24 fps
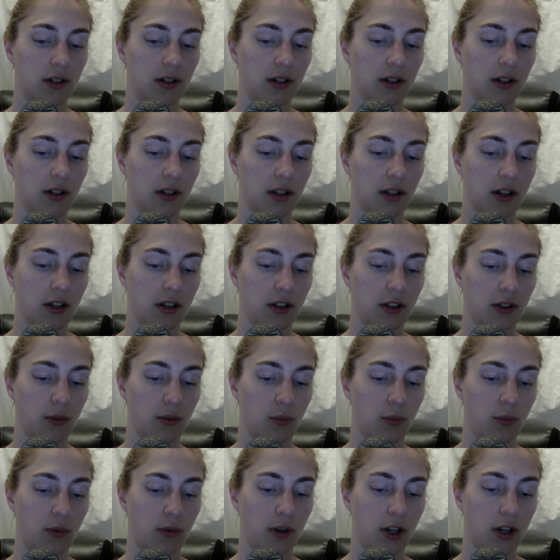along,
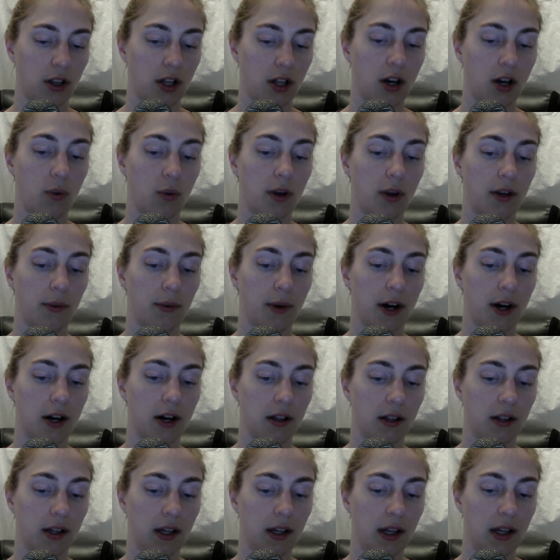along one
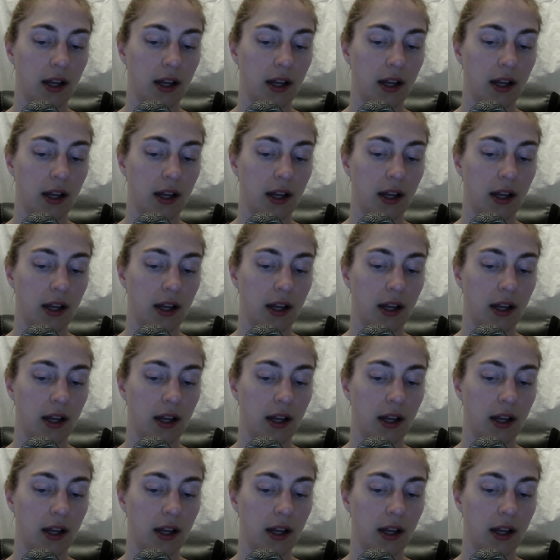wall,